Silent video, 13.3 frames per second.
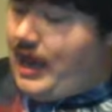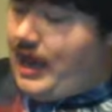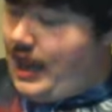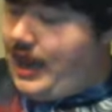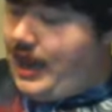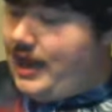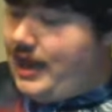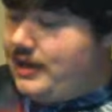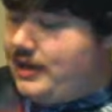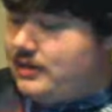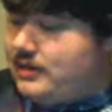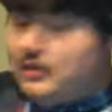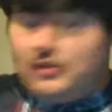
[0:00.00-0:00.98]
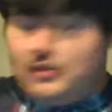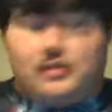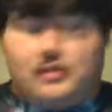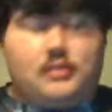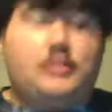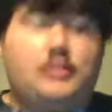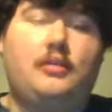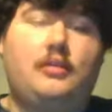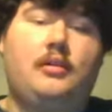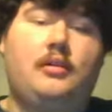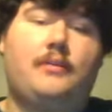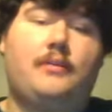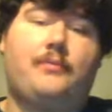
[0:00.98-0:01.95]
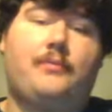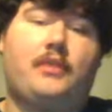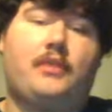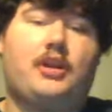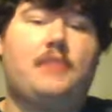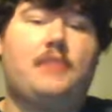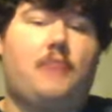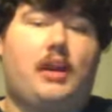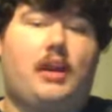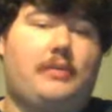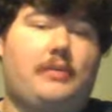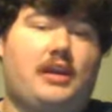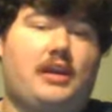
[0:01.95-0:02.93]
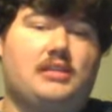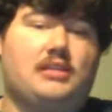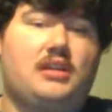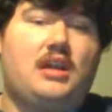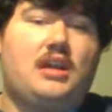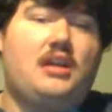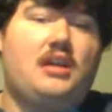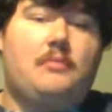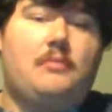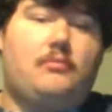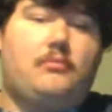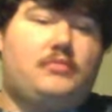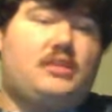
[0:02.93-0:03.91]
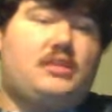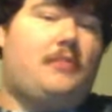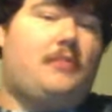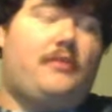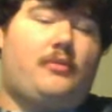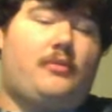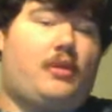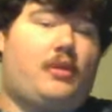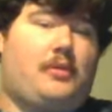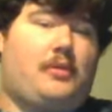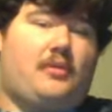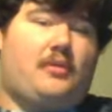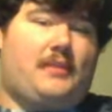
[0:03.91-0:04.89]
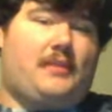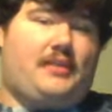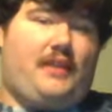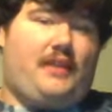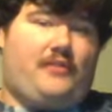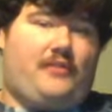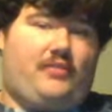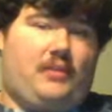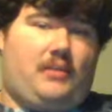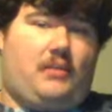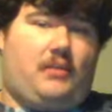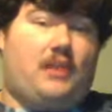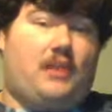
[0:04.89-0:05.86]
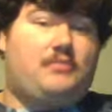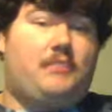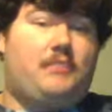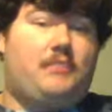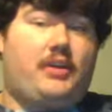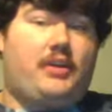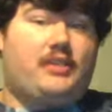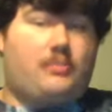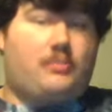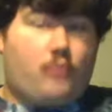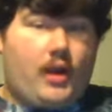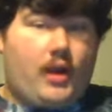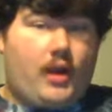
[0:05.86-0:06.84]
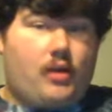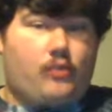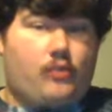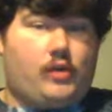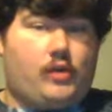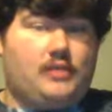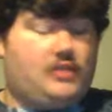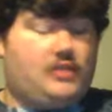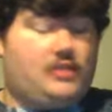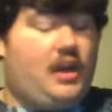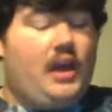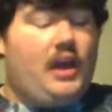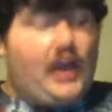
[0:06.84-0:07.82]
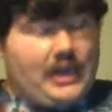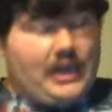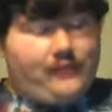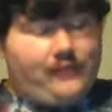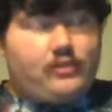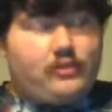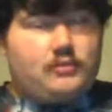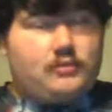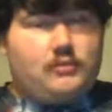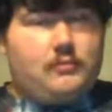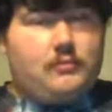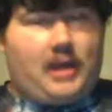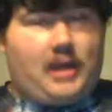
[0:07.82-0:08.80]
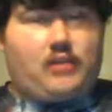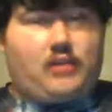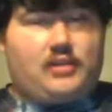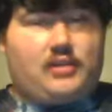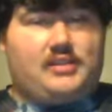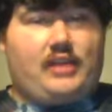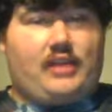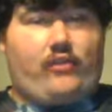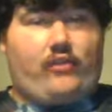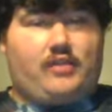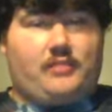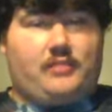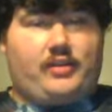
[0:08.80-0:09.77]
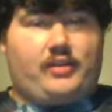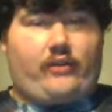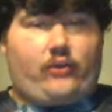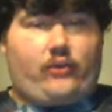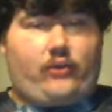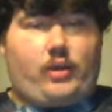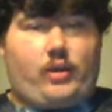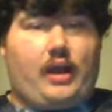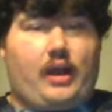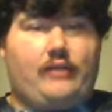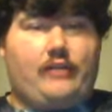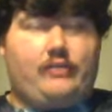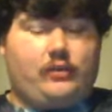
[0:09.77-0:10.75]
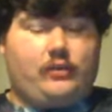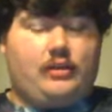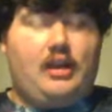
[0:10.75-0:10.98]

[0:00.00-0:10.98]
And they're good money because some of them are only worth about 10, 15 bucks. But you get some rarer ones, and I've sold micro cassettes for as much as 40. I've sold